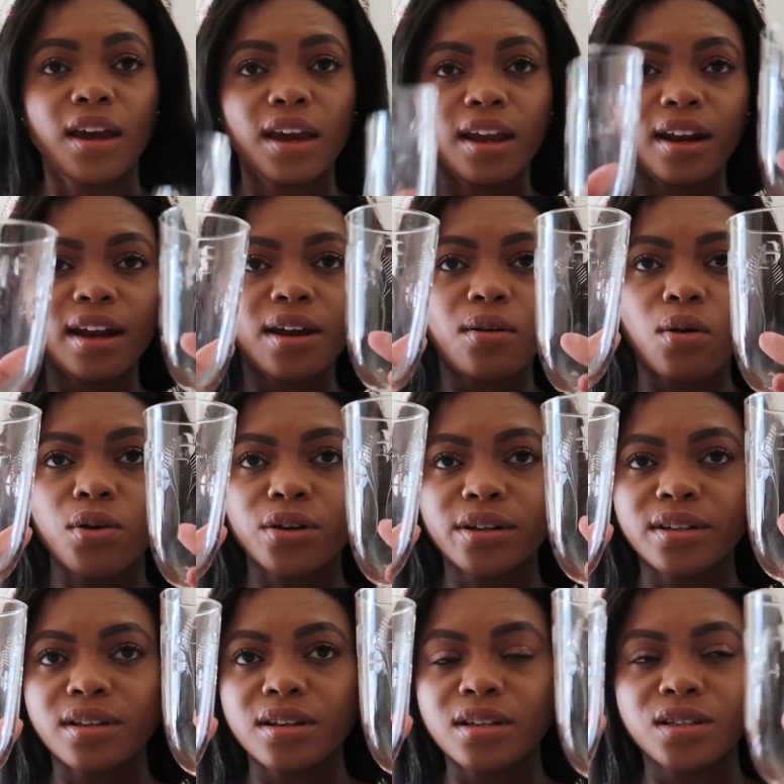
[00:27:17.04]
And I
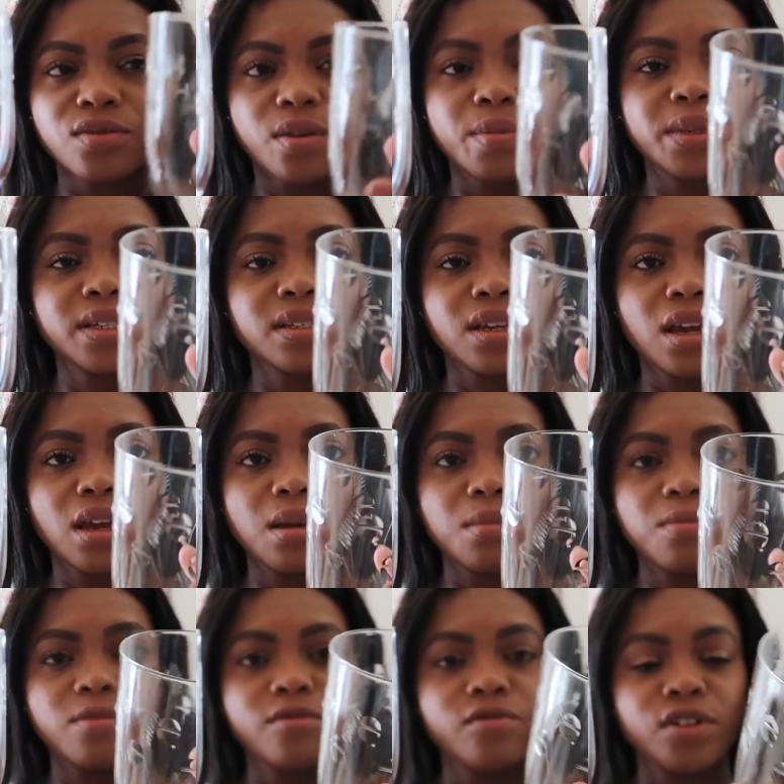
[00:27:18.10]
ordered these from the
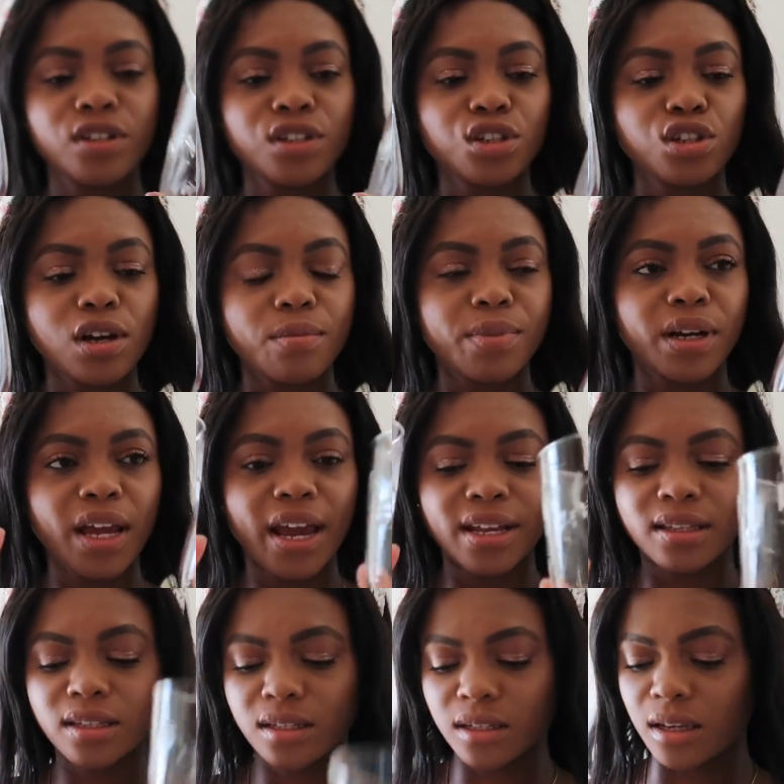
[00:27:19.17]
same vintage shop on
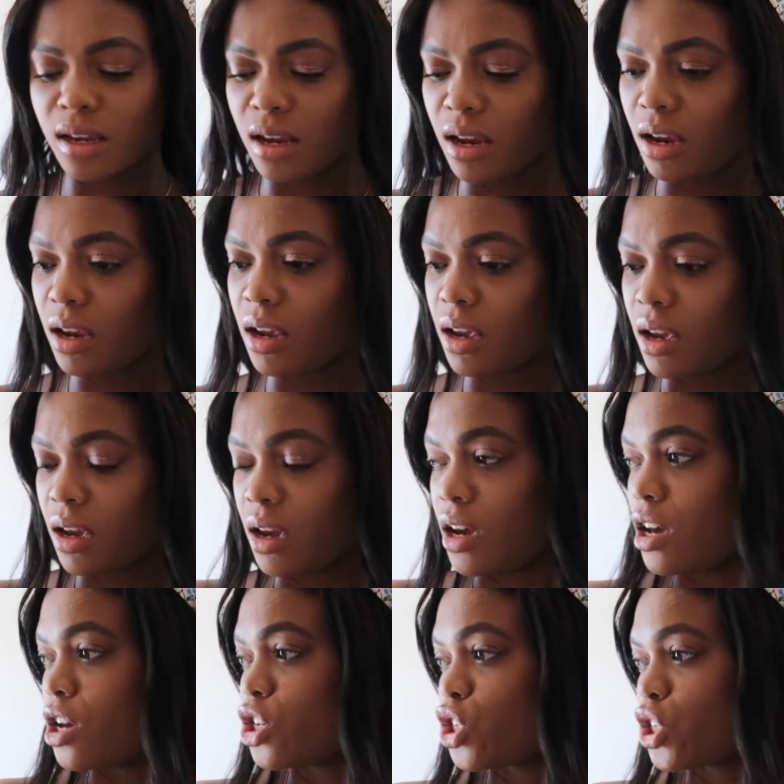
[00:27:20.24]
Etsy.
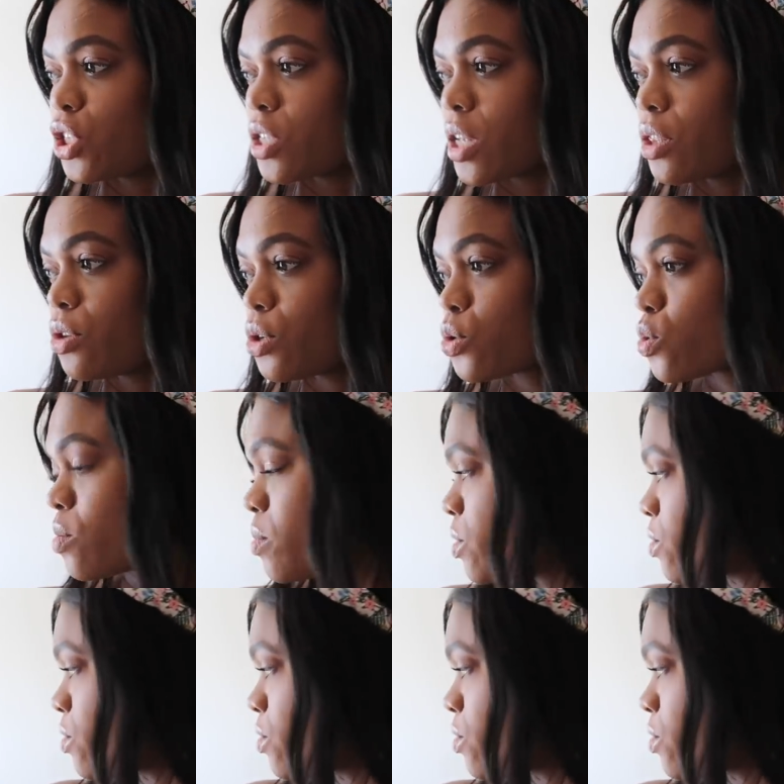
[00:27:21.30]
She said those would